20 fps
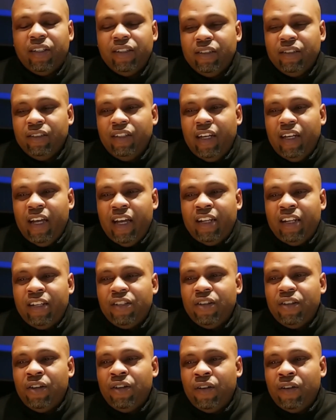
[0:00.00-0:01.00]
And
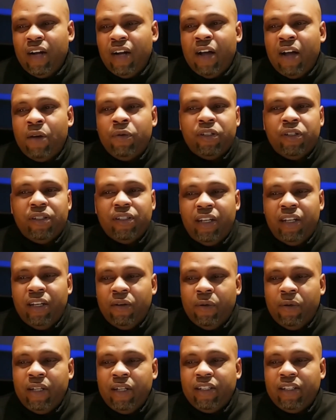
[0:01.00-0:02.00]
so I was
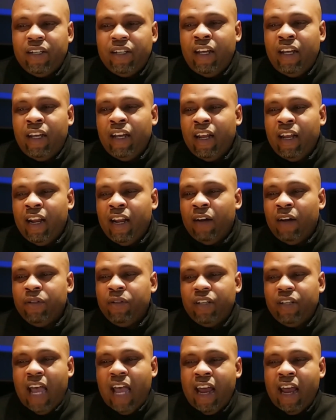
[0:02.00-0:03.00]
sequencing and I was
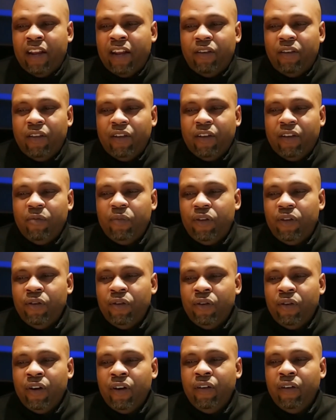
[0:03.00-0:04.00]
adding the
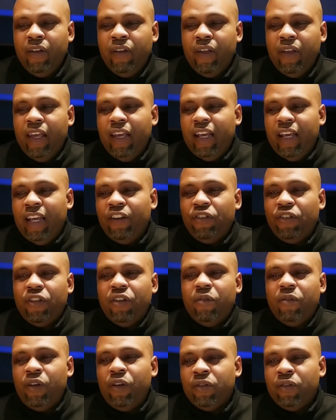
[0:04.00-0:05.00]
computer into the
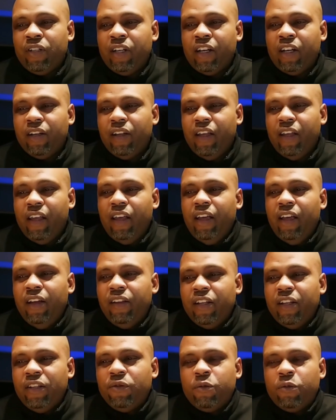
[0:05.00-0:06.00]
music.
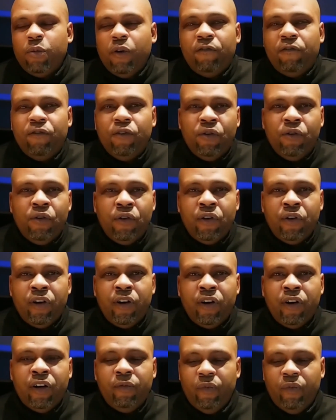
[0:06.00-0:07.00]
This was
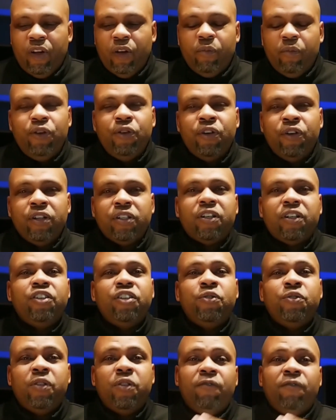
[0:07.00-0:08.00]
before computers could do
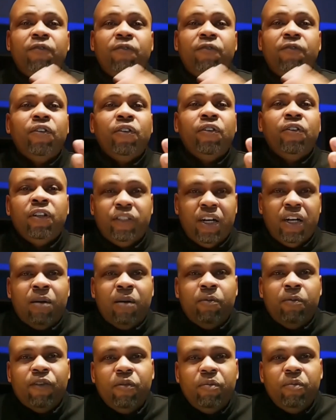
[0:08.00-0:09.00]
the full job
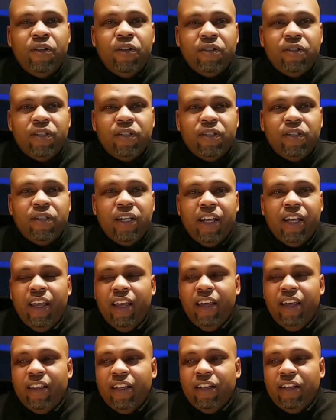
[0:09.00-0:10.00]
for music.
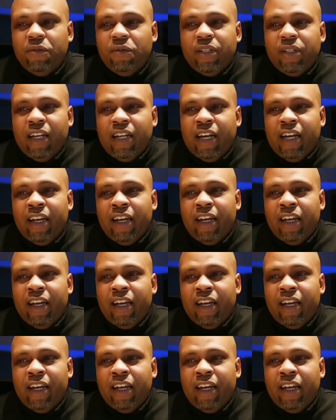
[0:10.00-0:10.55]
Right. This was like